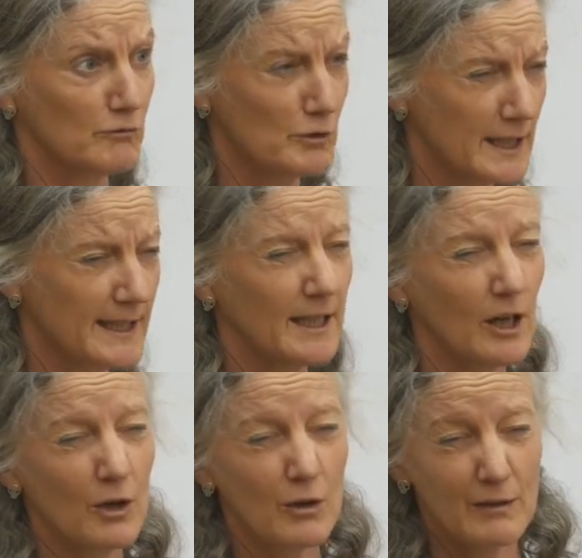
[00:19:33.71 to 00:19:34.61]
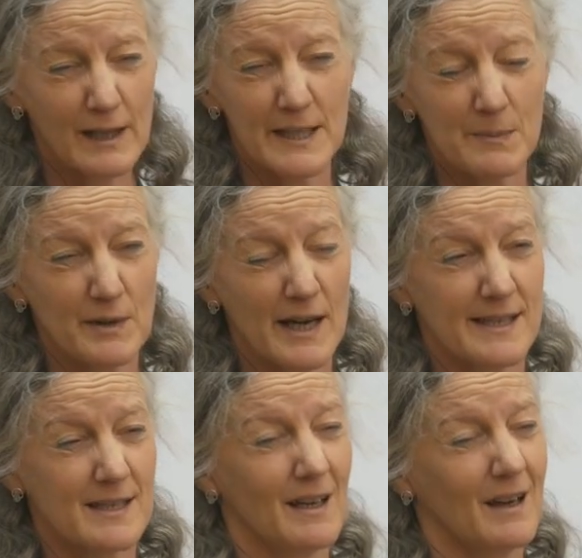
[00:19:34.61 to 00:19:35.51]
really low, really
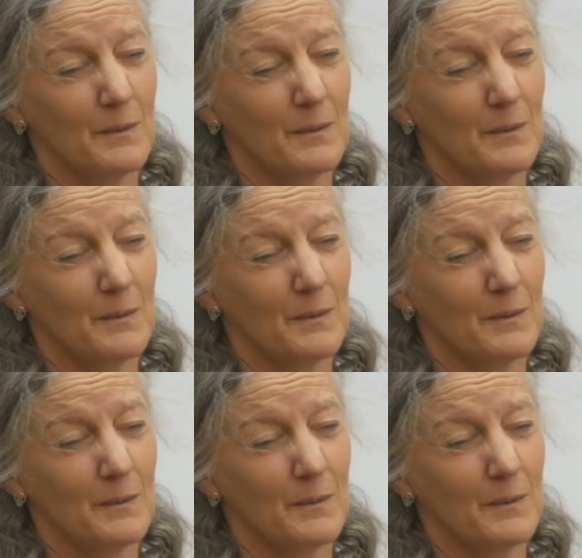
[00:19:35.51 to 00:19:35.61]
depressed.